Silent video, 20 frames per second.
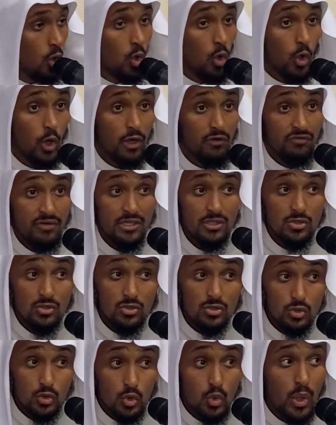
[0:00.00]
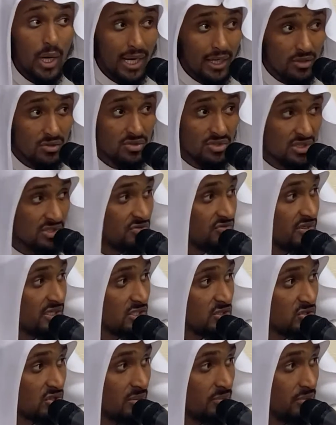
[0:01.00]
or if he's got two houses, for
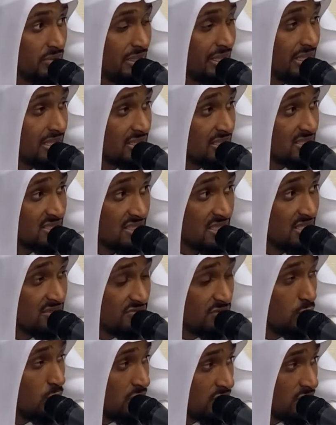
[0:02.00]
example, and he doesn't live in